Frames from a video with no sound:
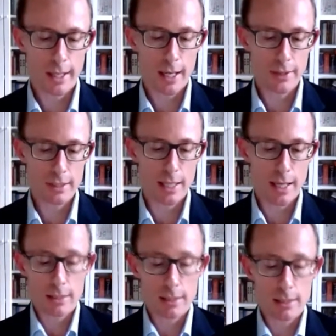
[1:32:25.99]
other
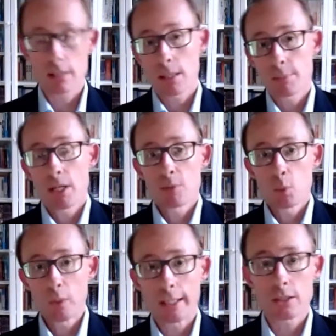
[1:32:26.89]
states are sometimes
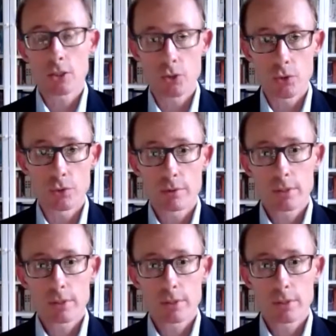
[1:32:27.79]
willing to do